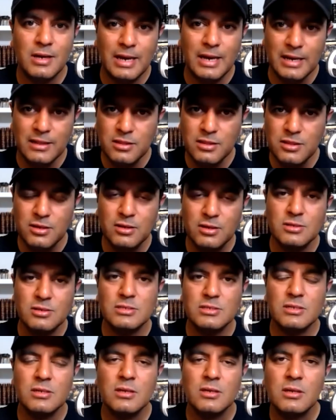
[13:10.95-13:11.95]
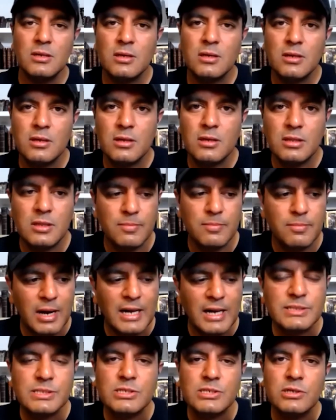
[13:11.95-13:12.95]
And third, the
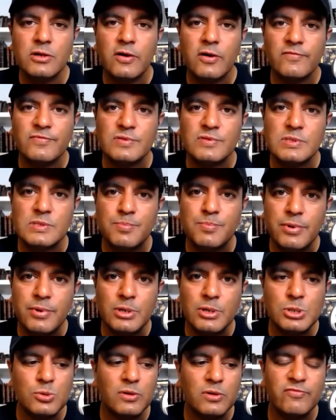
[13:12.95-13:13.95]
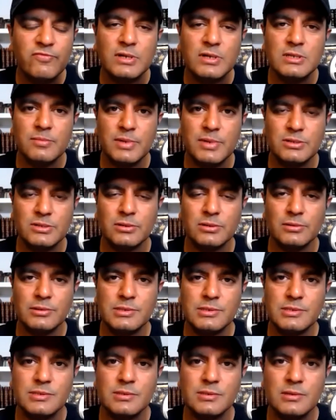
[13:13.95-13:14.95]
mastery of spiritual
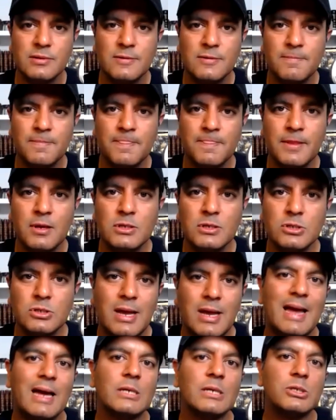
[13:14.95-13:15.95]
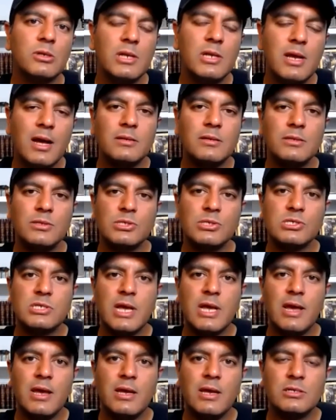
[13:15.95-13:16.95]
fundamentals. To actually
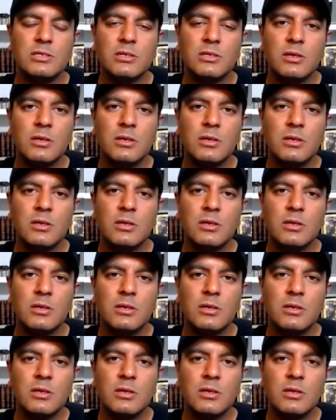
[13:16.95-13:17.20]
understand